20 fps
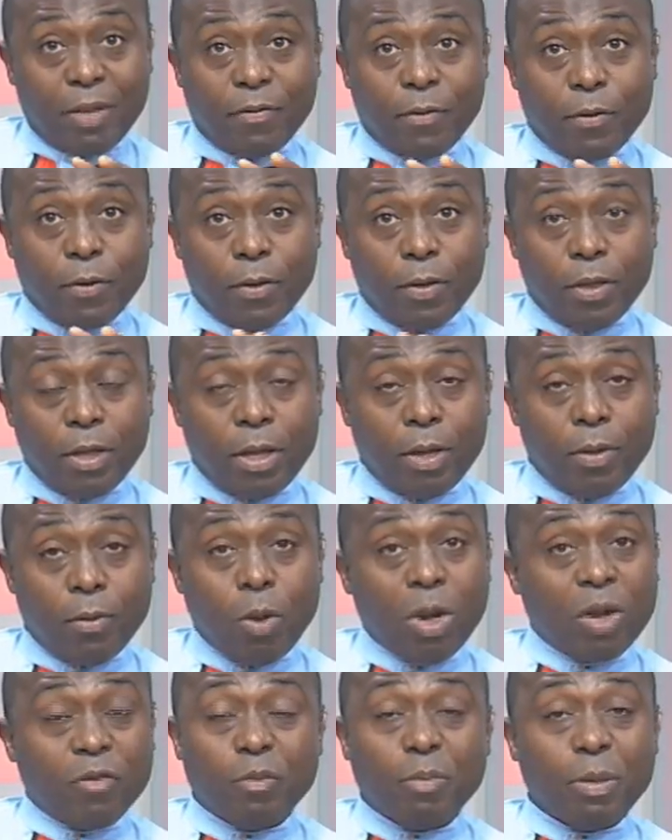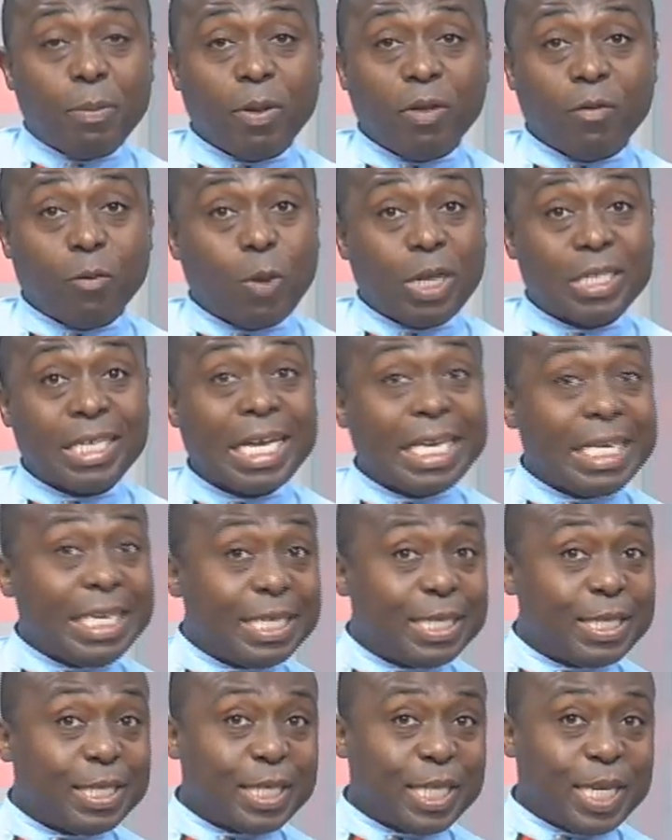for the wonderful people of Wassa
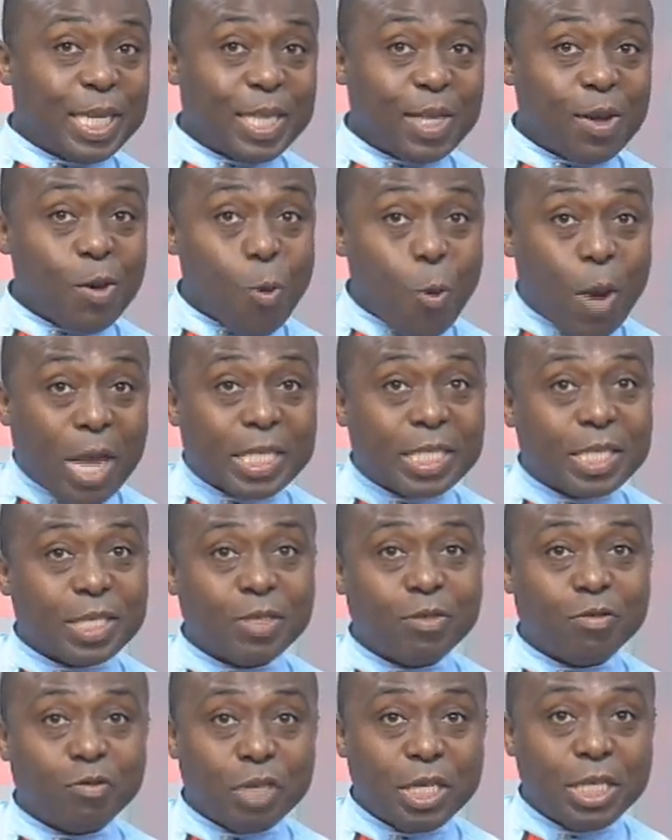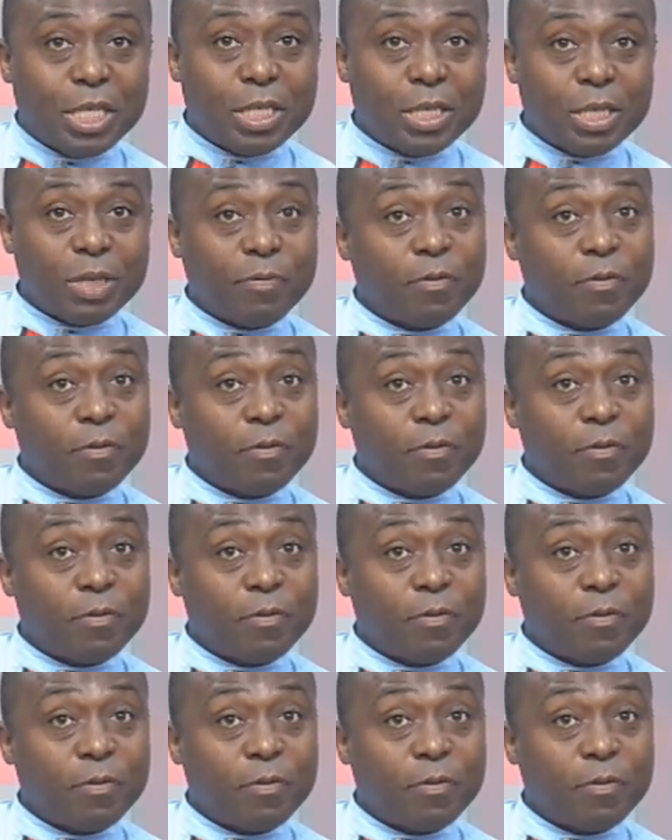East in the Western region,